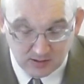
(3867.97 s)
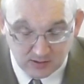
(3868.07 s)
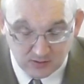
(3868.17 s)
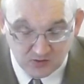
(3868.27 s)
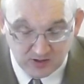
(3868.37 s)

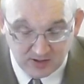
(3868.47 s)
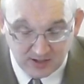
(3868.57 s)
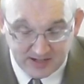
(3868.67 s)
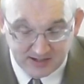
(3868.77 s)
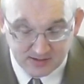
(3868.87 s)
and to see the
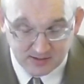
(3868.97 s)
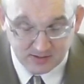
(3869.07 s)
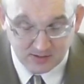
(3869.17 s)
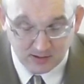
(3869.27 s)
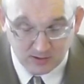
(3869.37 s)
light
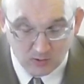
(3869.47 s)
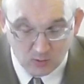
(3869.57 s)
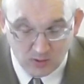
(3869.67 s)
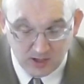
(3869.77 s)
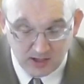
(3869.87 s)
and
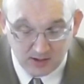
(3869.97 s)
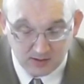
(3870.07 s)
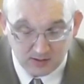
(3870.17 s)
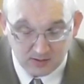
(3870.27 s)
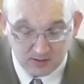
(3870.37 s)
glory,
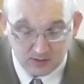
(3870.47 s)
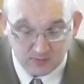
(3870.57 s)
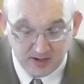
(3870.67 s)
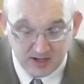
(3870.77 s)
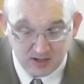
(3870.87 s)
the
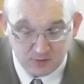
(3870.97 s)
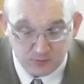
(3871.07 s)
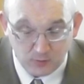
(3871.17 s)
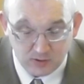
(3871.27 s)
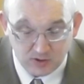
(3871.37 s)
divine
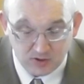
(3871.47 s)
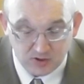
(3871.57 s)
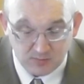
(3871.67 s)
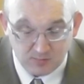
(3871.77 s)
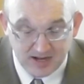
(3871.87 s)

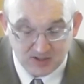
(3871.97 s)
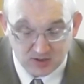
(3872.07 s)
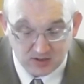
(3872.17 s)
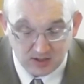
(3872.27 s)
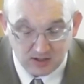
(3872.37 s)
effulgence and
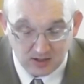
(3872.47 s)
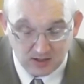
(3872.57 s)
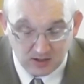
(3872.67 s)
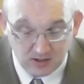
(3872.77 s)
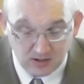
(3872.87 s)
majesty
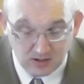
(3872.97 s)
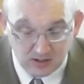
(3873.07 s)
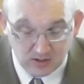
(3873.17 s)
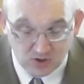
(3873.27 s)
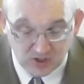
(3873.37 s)
in